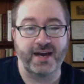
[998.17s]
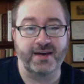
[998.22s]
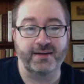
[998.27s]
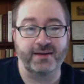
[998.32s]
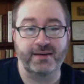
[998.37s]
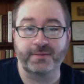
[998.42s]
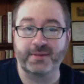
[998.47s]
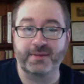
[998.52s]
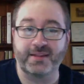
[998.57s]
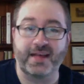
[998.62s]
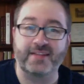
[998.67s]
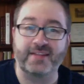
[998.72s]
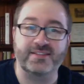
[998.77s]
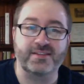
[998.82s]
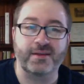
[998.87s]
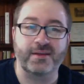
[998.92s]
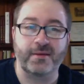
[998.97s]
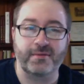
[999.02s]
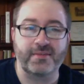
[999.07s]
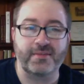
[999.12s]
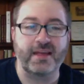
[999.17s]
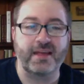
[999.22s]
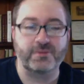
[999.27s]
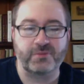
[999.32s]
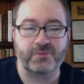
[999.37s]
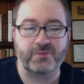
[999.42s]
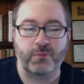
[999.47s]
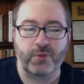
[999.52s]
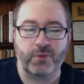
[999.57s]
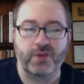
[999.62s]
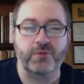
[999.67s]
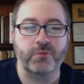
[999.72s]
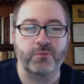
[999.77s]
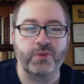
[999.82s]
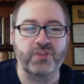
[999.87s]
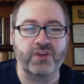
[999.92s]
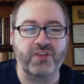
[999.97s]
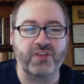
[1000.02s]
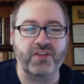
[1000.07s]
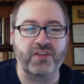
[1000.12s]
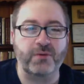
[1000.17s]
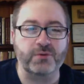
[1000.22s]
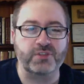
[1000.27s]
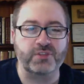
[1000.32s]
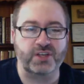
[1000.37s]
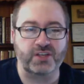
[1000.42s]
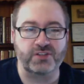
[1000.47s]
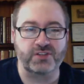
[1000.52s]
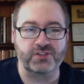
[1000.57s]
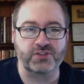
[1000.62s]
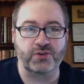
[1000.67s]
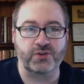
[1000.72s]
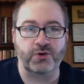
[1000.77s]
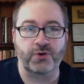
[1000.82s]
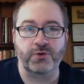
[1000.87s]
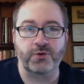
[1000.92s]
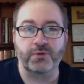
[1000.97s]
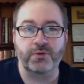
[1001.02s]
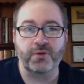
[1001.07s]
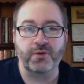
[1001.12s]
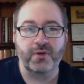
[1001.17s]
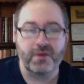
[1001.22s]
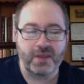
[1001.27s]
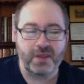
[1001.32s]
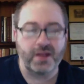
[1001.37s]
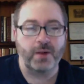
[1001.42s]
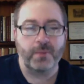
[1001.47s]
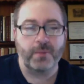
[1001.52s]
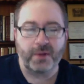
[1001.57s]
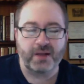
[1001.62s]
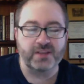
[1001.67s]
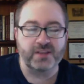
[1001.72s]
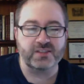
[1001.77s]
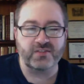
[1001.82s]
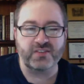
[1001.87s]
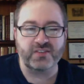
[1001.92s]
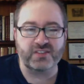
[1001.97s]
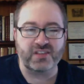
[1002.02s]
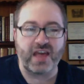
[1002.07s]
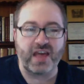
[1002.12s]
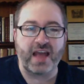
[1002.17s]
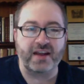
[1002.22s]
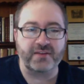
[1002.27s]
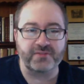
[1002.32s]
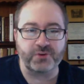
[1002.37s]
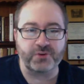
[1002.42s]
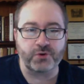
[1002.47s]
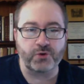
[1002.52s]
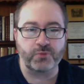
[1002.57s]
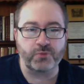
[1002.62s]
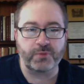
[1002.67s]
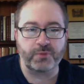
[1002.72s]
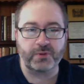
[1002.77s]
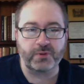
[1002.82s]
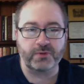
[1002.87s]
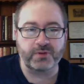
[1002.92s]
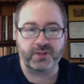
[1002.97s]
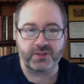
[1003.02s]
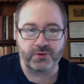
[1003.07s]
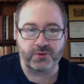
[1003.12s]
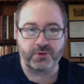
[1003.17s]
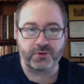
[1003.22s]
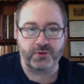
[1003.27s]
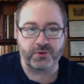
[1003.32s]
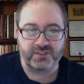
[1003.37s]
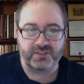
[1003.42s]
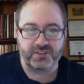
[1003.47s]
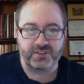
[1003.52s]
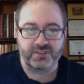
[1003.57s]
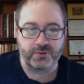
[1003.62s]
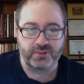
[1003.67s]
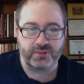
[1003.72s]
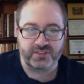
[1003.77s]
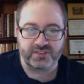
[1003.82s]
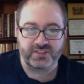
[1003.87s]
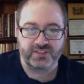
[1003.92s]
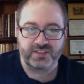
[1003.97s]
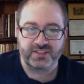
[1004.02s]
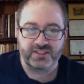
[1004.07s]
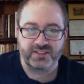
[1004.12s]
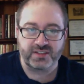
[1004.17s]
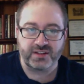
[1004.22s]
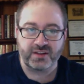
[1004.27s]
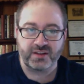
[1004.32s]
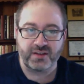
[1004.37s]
I mean that we thought that was a concern, because of his lack of durability during the season.